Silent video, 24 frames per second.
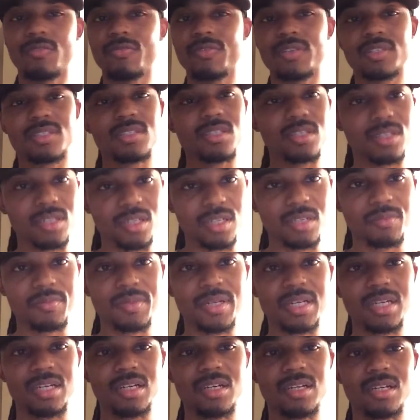offense to none of
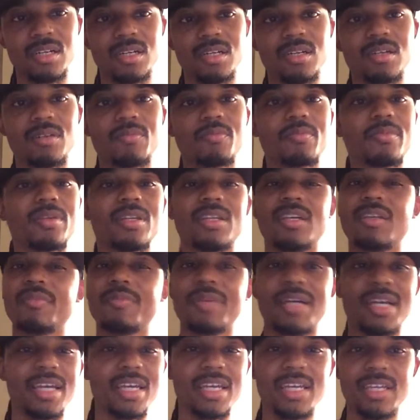
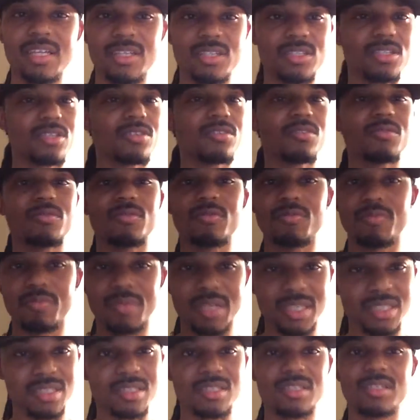my Asian,
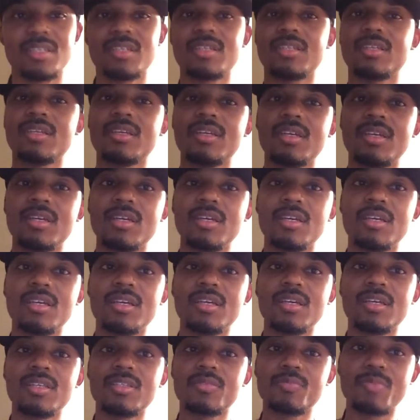Mexican,
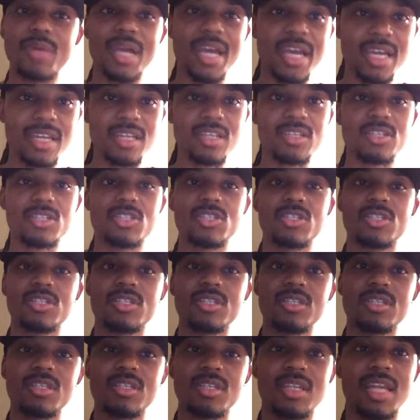
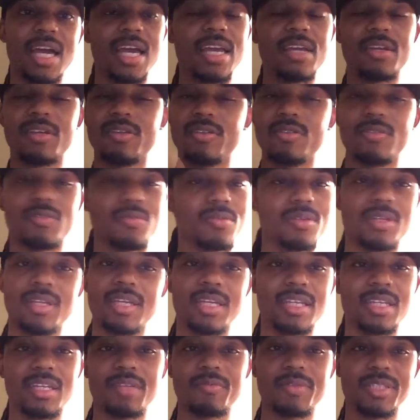Spanish, like,
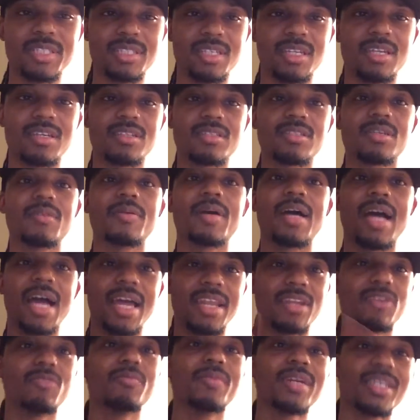and let me tell y'all something. I
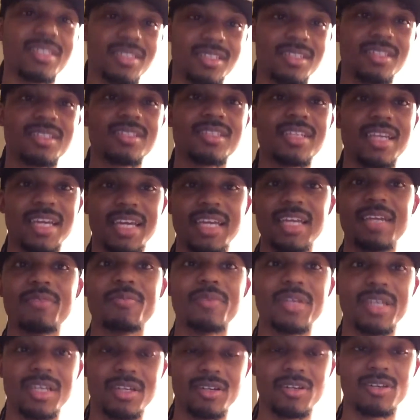know Mexicans that hate
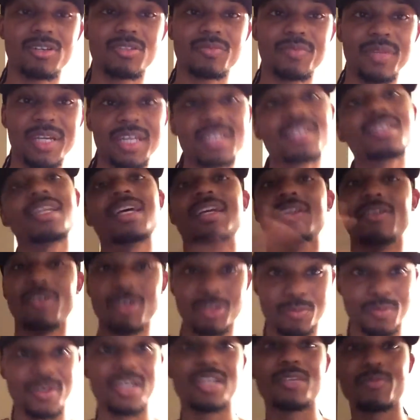being called Spanish, and I know
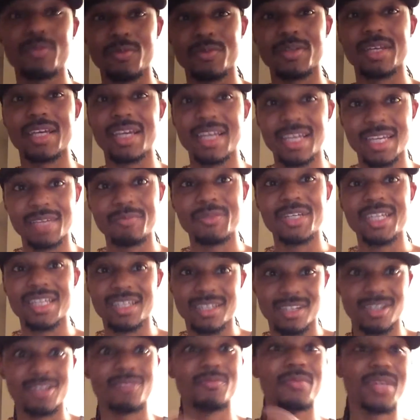Spanish people that hate being
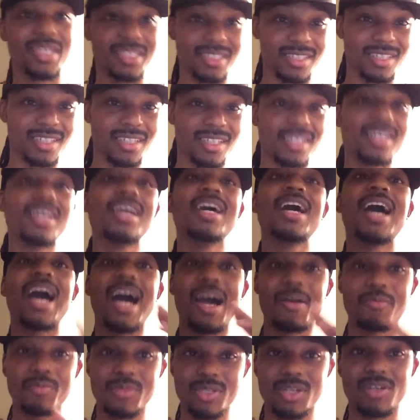called Mexican.
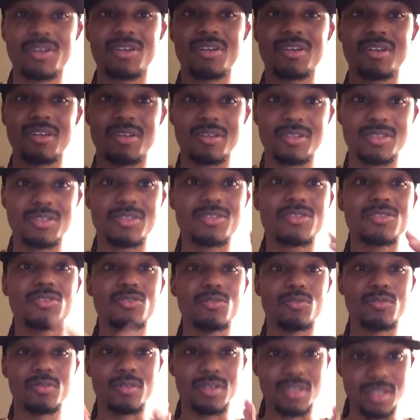I'm talking
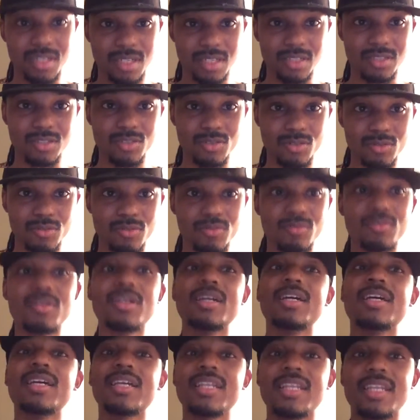to the two
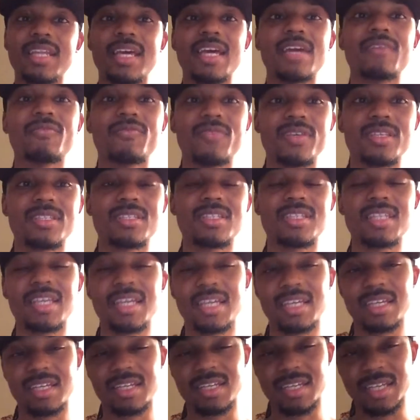that fits in
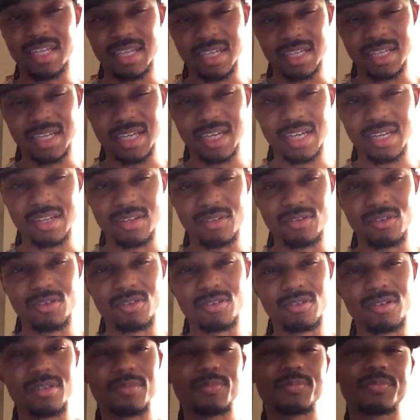that
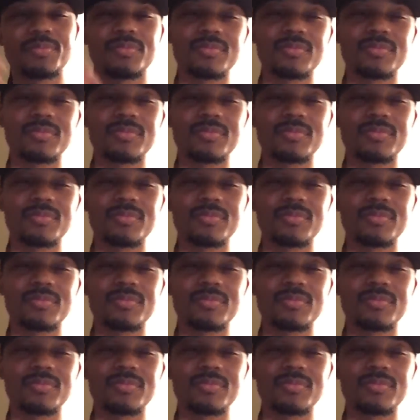category.